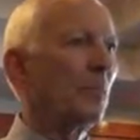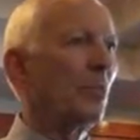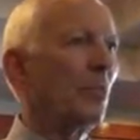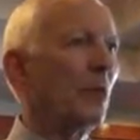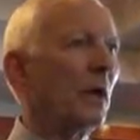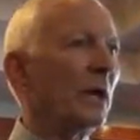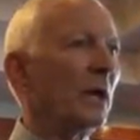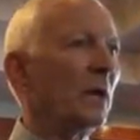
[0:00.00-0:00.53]

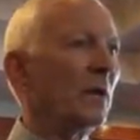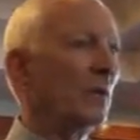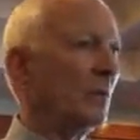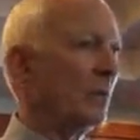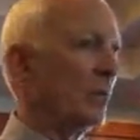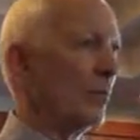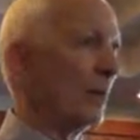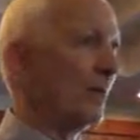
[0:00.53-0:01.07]
what
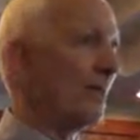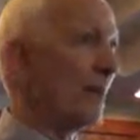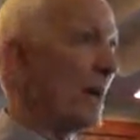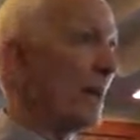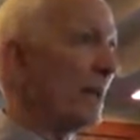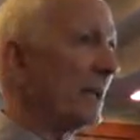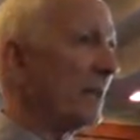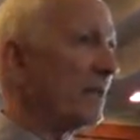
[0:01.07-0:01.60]
we
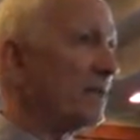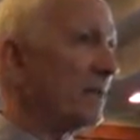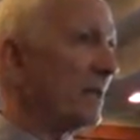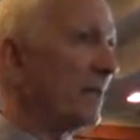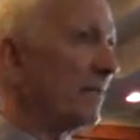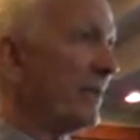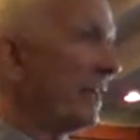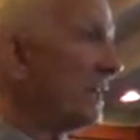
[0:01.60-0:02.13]
find is
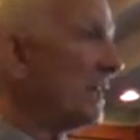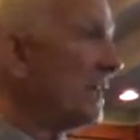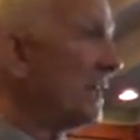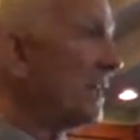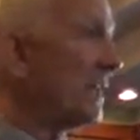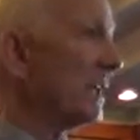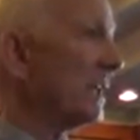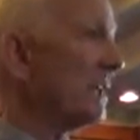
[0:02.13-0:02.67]

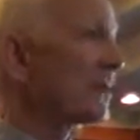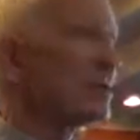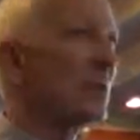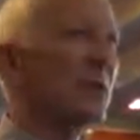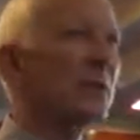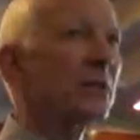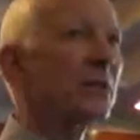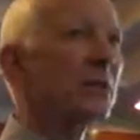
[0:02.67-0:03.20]
convenient is,
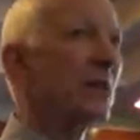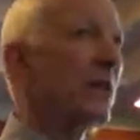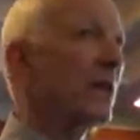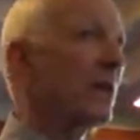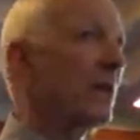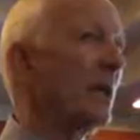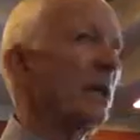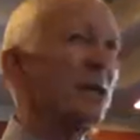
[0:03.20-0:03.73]
let's
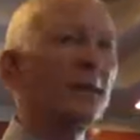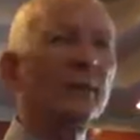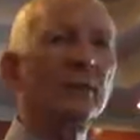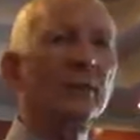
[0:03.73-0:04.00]
say